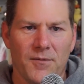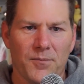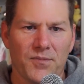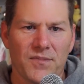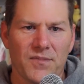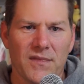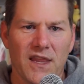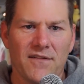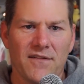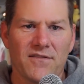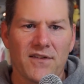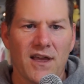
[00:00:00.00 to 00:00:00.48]

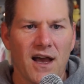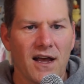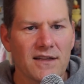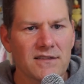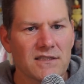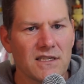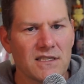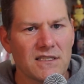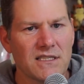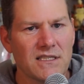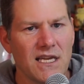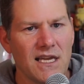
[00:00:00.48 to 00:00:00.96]
They've got
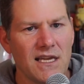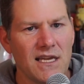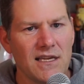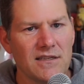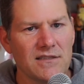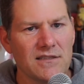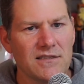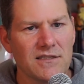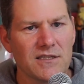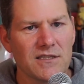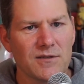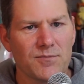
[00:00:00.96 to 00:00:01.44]
the
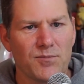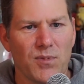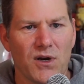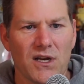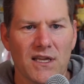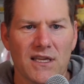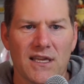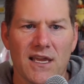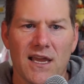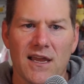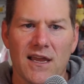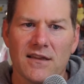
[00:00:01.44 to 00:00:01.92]
tins, but
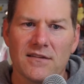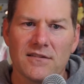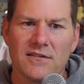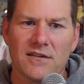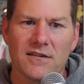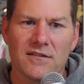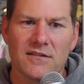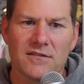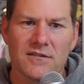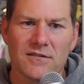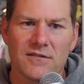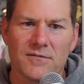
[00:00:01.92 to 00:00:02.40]
again,
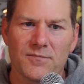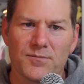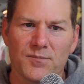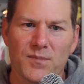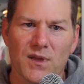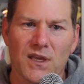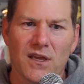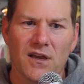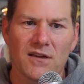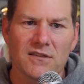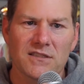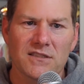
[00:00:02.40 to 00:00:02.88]

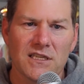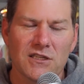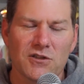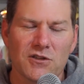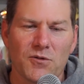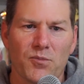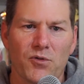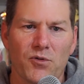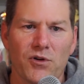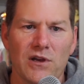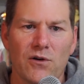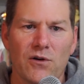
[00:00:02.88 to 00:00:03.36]
because these
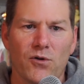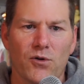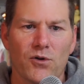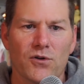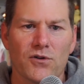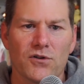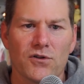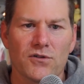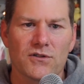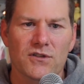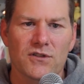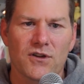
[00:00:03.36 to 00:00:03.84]
are
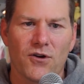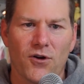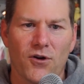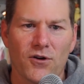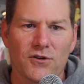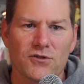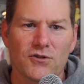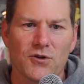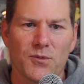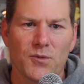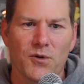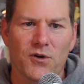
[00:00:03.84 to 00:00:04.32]
pre-orders,
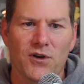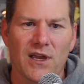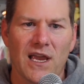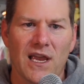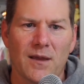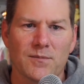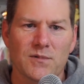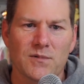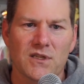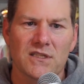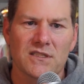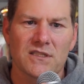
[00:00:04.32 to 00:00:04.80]
Card Trooper
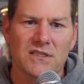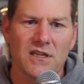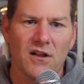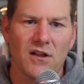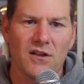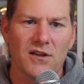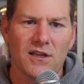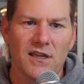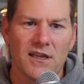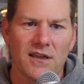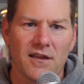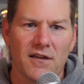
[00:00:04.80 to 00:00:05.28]
Games is
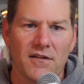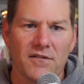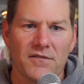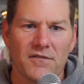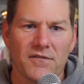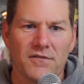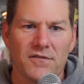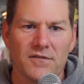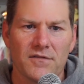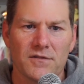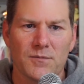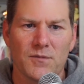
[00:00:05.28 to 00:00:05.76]
selling,
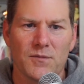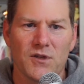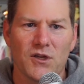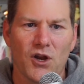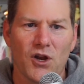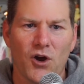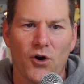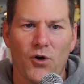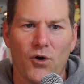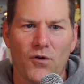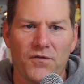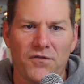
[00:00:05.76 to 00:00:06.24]
you
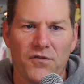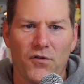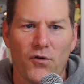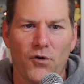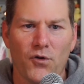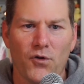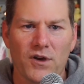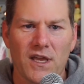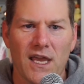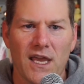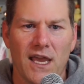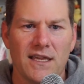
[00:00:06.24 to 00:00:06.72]
know,
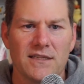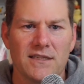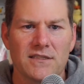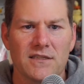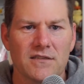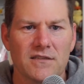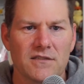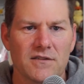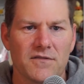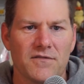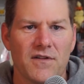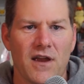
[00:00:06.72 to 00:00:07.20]
full
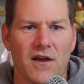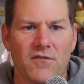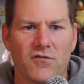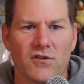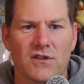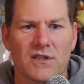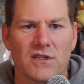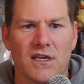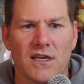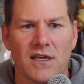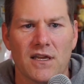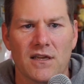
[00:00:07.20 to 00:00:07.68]
cases of
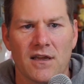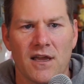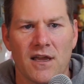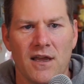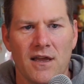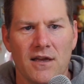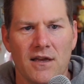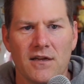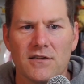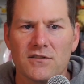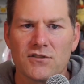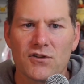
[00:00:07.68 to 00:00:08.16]
everything.
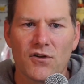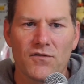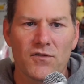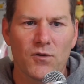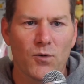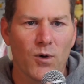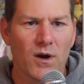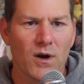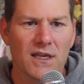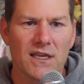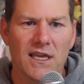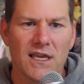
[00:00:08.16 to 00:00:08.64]
So if you
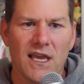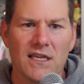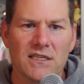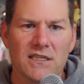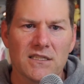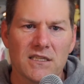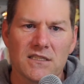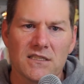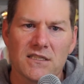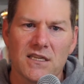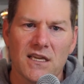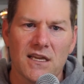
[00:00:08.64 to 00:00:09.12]
want a case
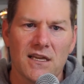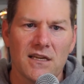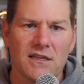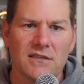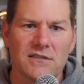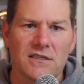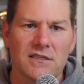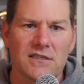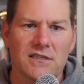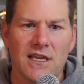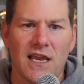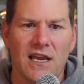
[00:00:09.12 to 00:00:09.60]
of
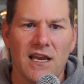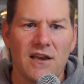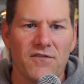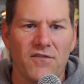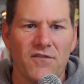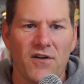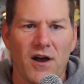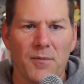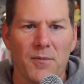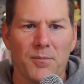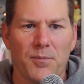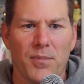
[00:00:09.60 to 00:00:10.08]
tins, it's
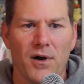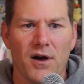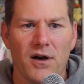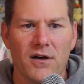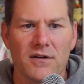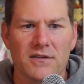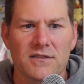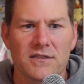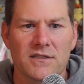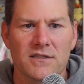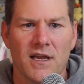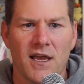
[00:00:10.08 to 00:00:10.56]

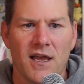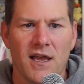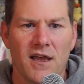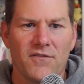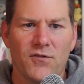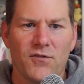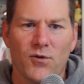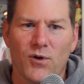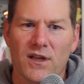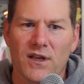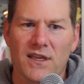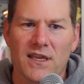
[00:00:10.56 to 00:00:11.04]
$85.
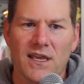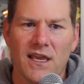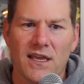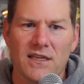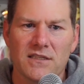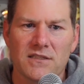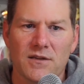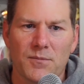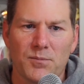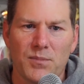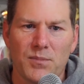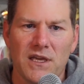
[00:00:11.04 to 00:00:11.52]
If you want a
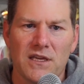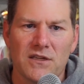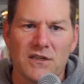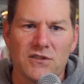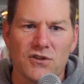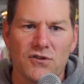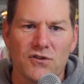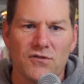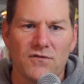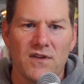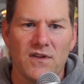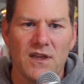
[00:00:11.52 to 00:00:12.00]
case of
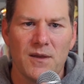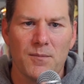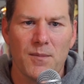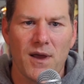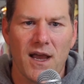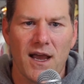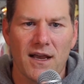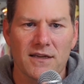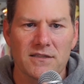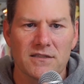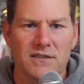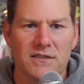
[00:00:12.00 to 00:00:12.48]
Pikachu
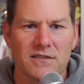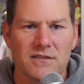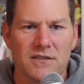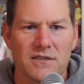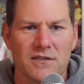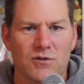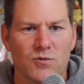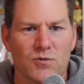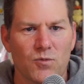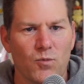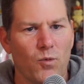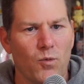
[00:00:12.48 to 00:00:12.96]
VMAXs,
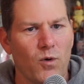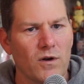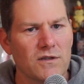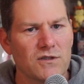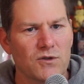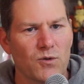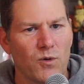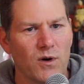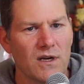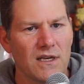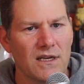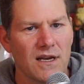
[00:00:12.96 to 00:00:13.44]
it's
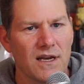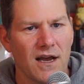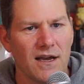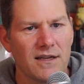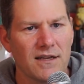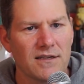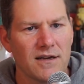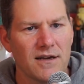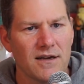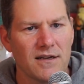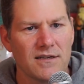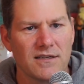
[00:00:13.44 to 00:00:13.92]

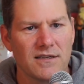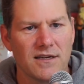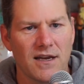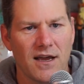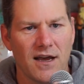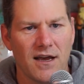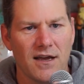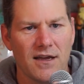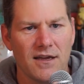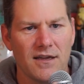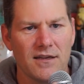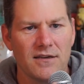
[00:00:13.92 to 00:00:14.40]

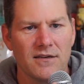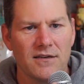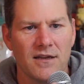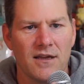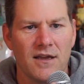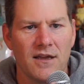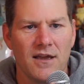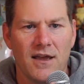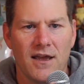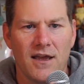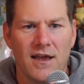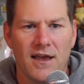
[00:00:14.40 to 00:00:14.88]
$129.99.
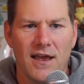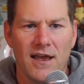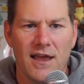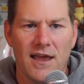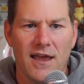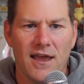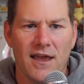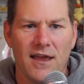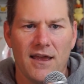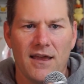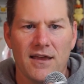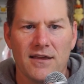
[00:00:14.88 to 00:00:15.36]

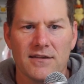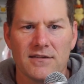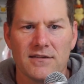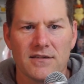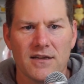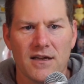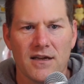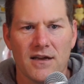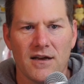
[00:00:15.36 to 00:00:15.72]
And,